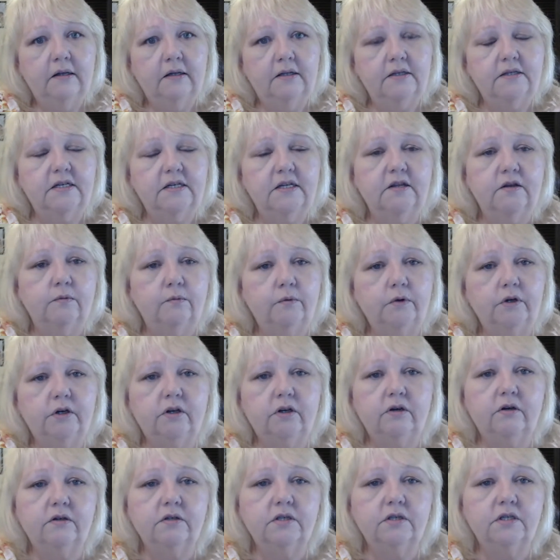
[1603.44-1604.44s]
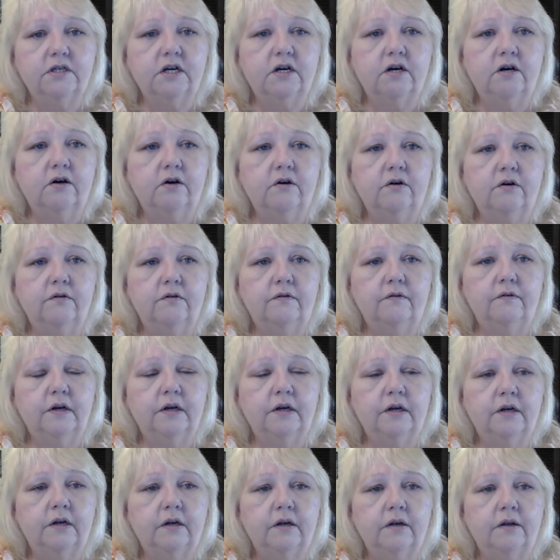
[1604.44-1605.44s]
let's see, the wood cook stove,
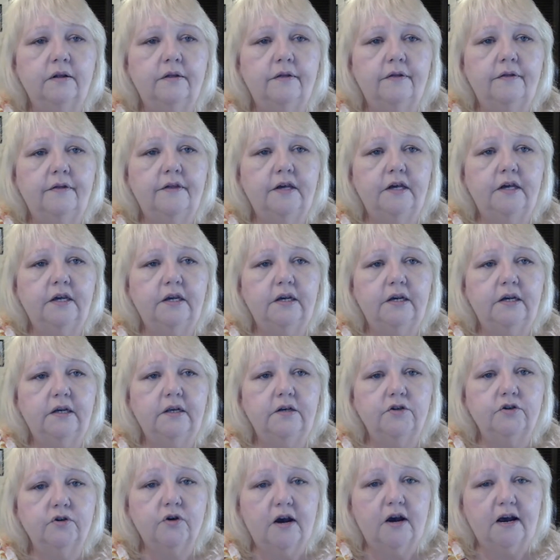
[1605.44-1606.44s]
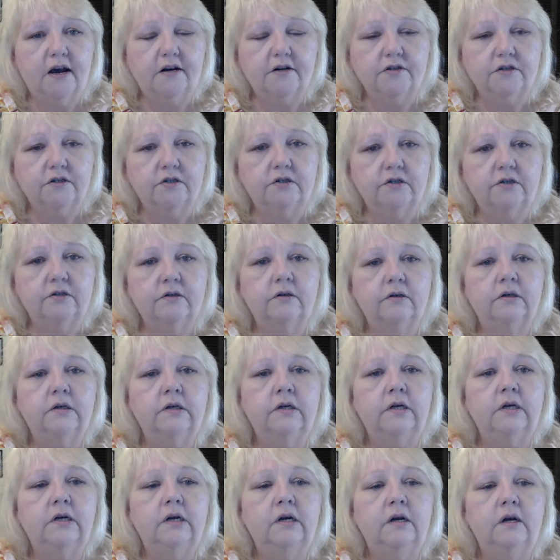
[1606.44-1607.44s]
the tractor,
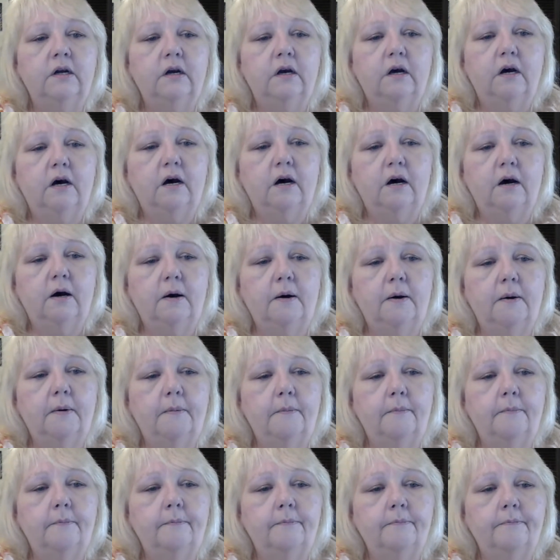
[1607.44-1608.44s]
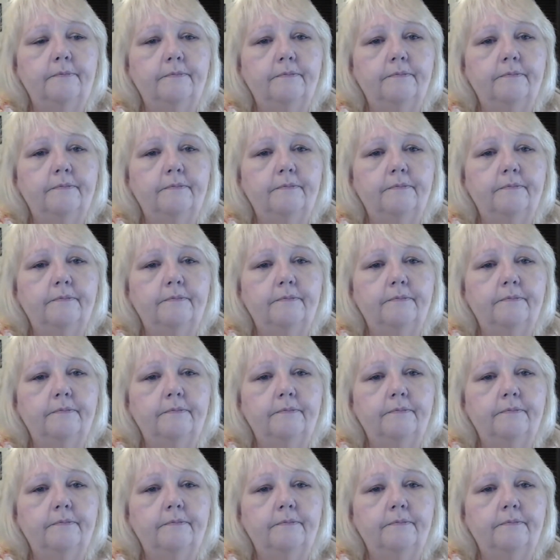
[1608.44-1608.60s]
the